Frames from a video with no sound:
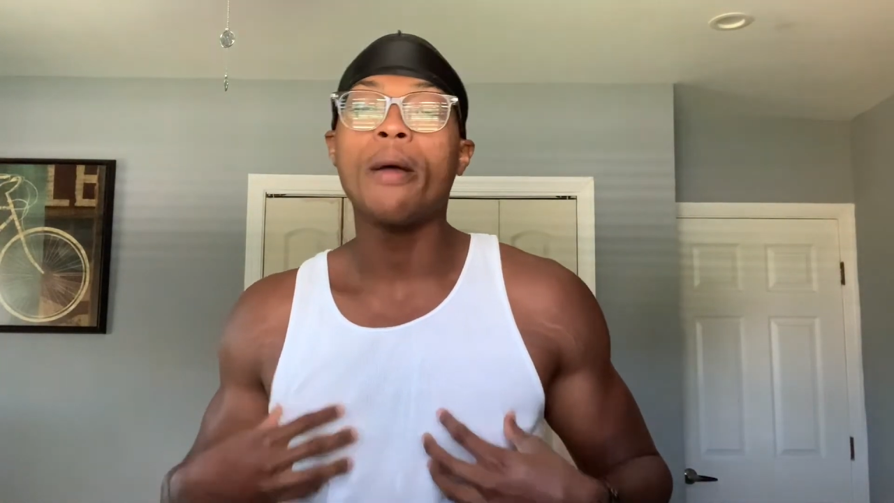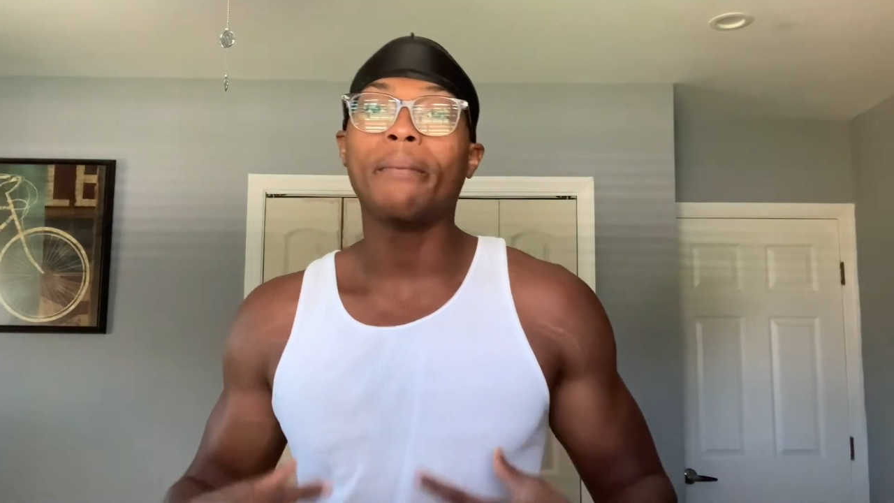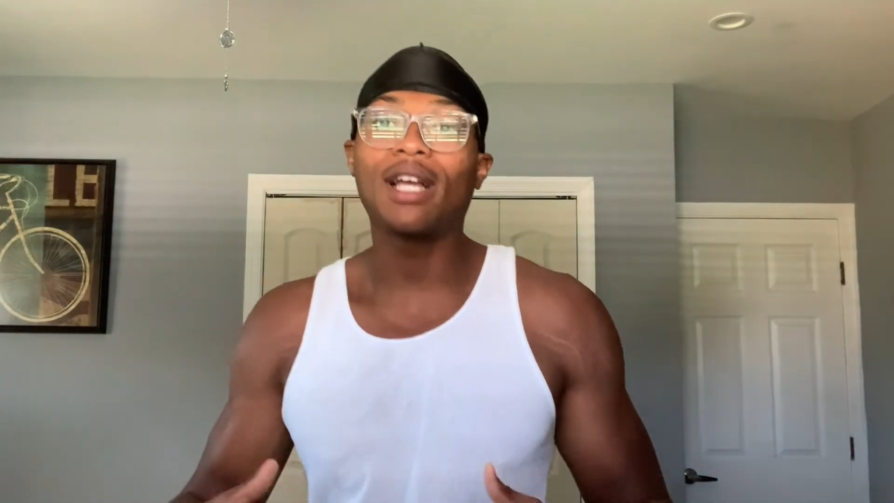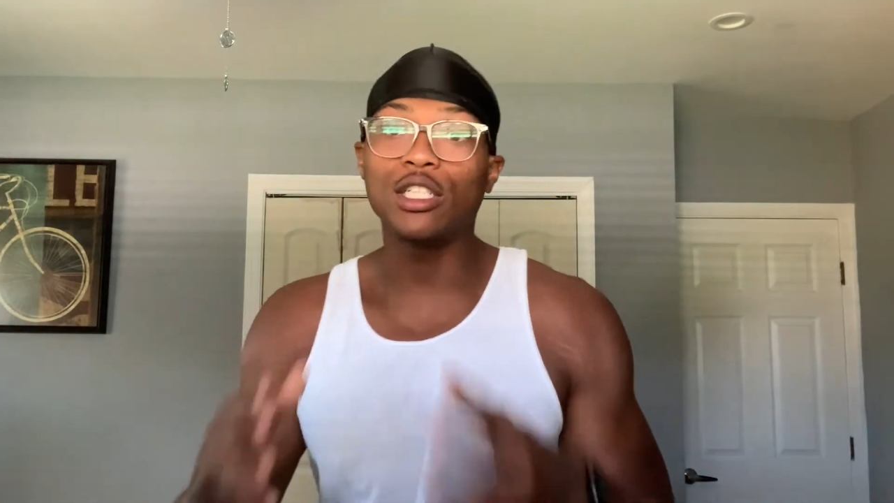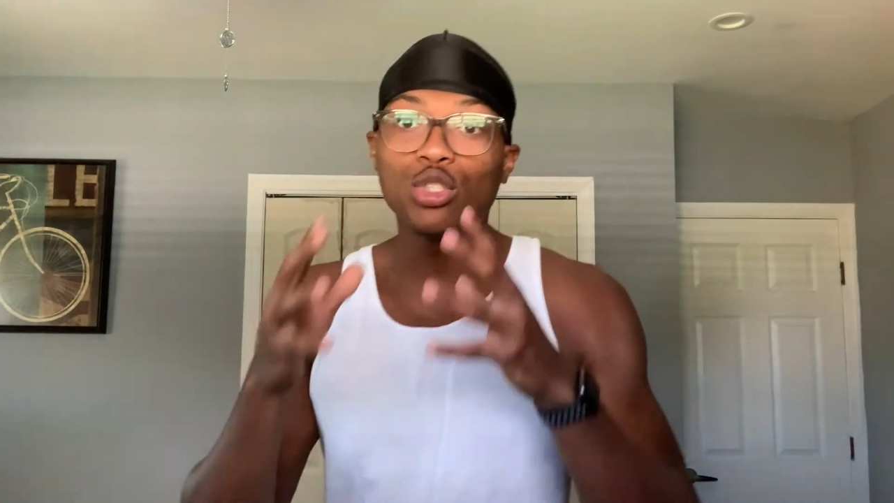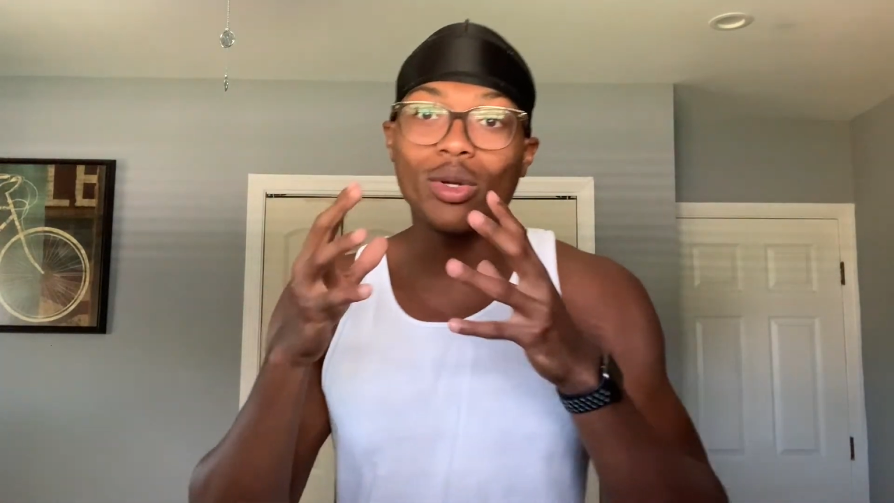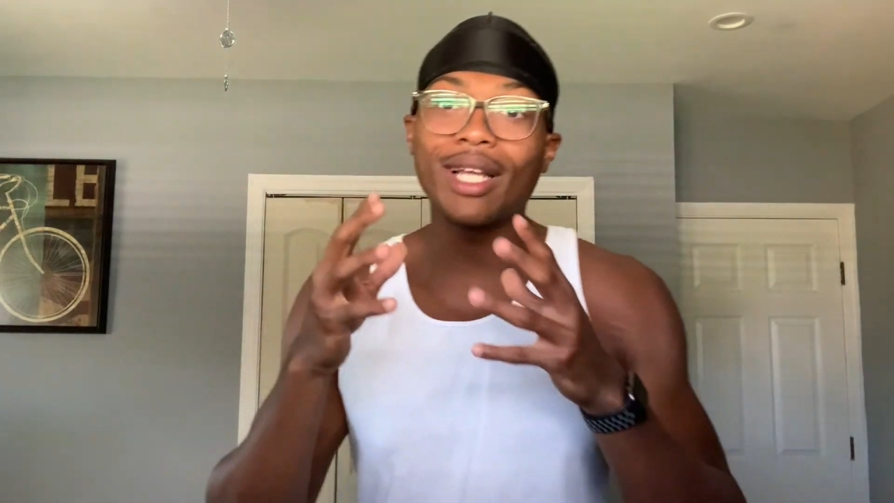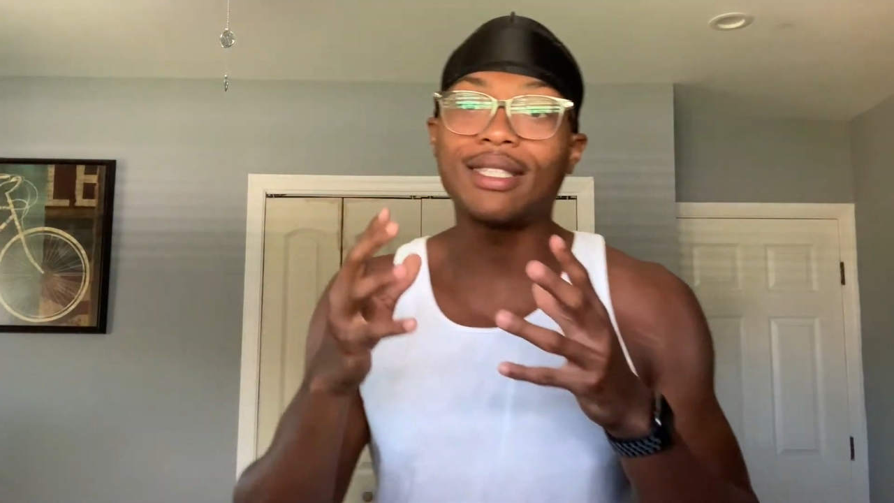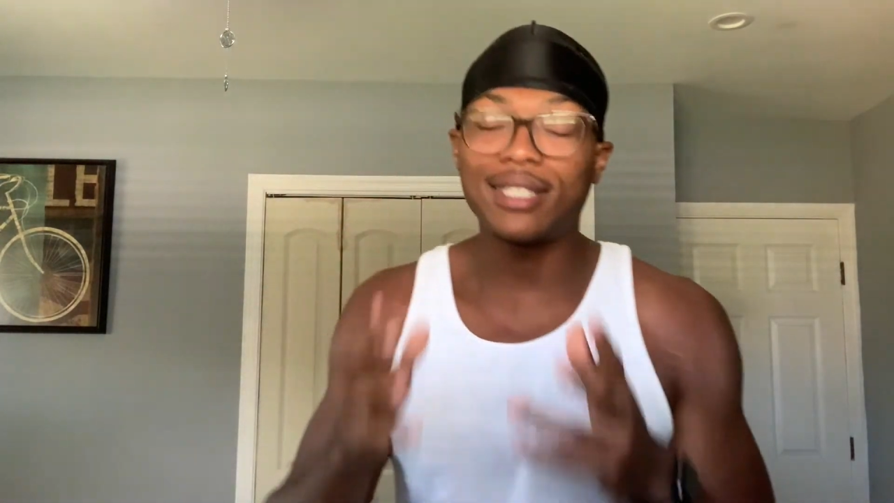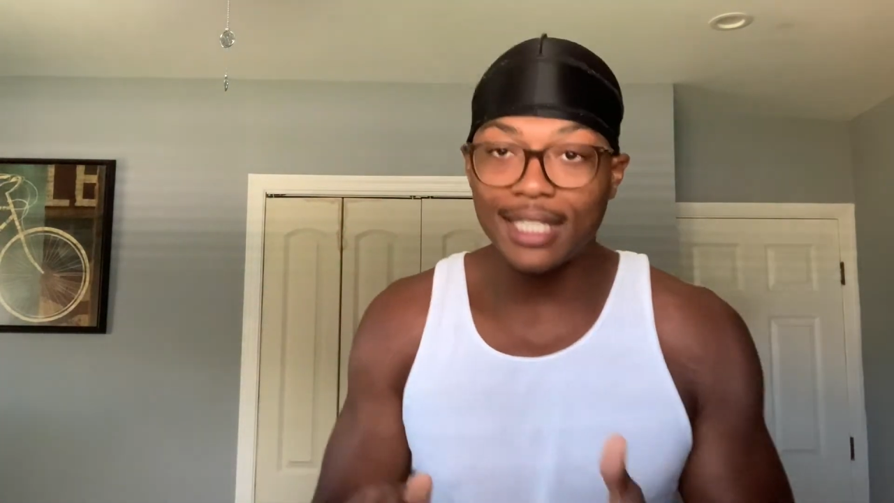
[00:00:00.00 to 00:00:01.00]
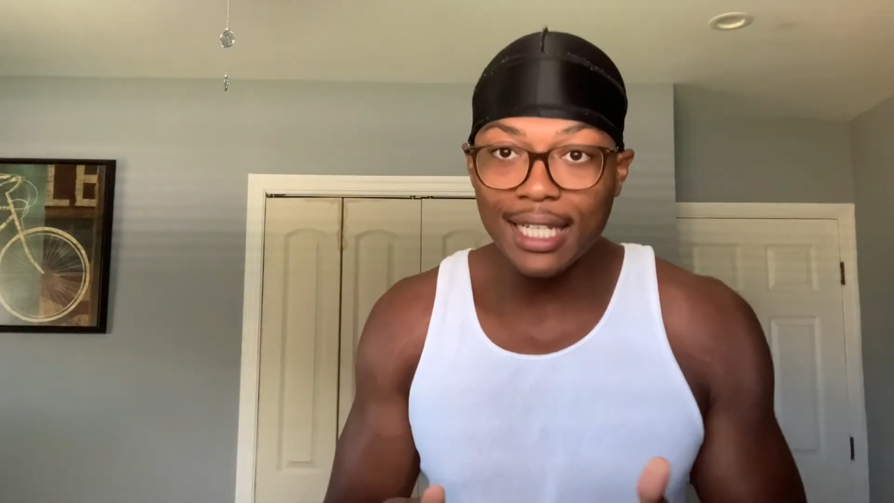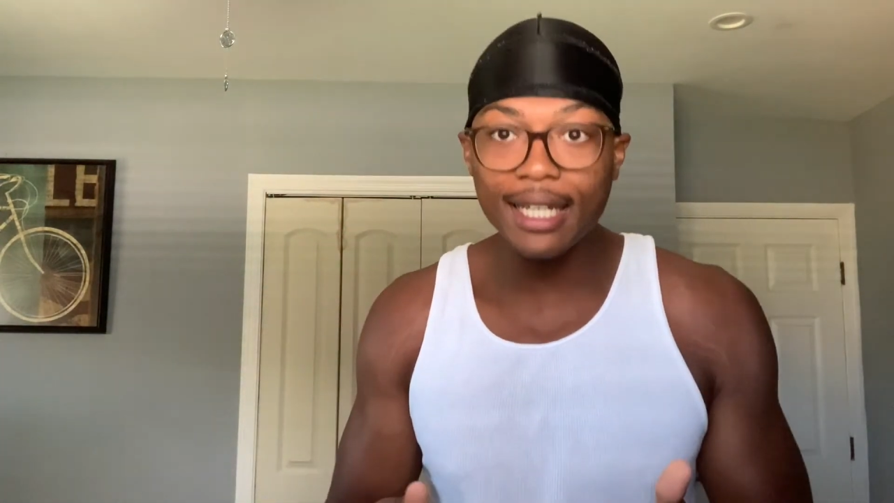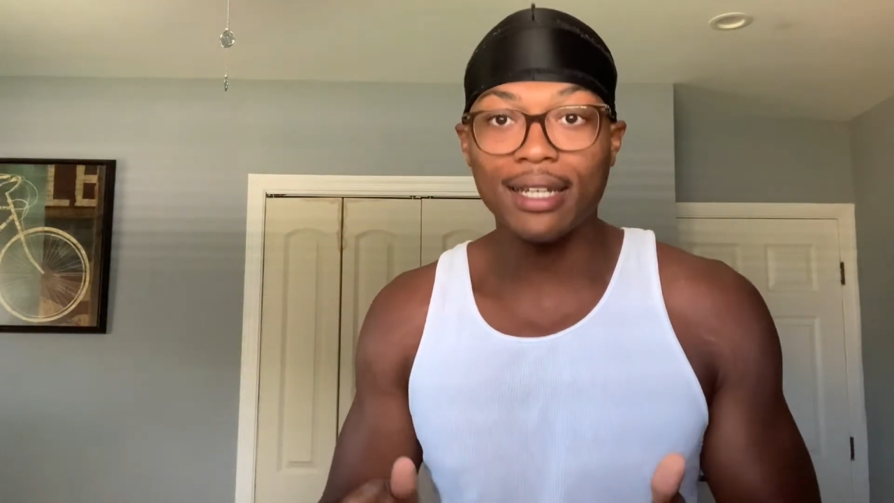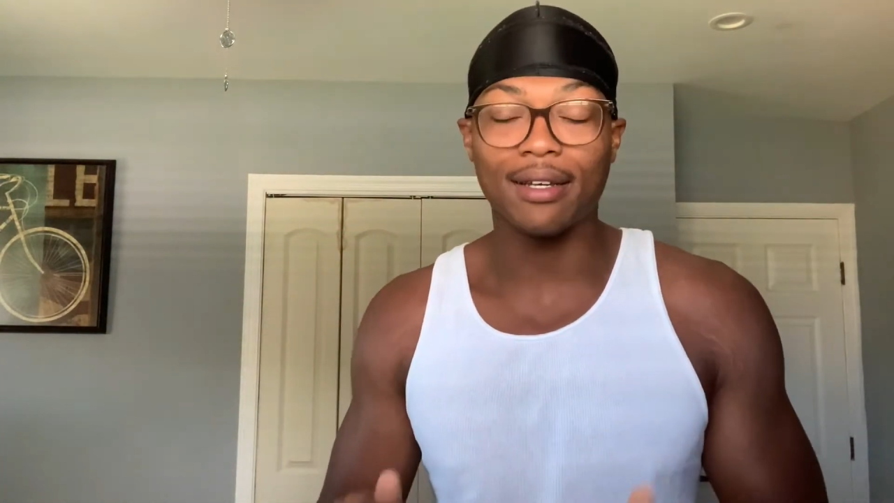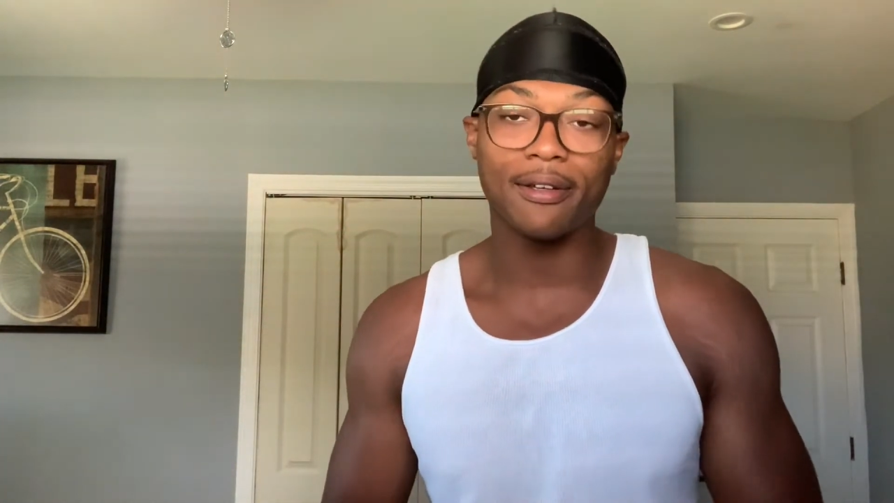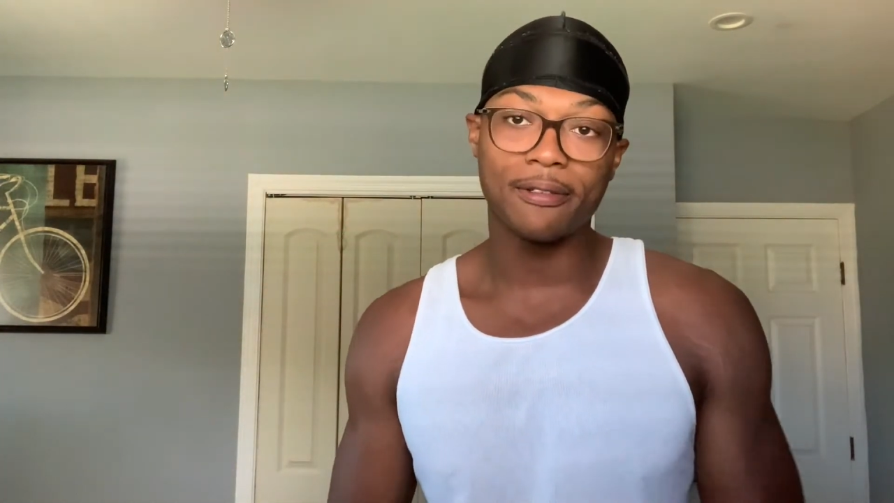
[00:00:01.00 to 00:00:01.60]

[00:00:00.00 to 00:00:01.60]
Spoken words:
because you can see.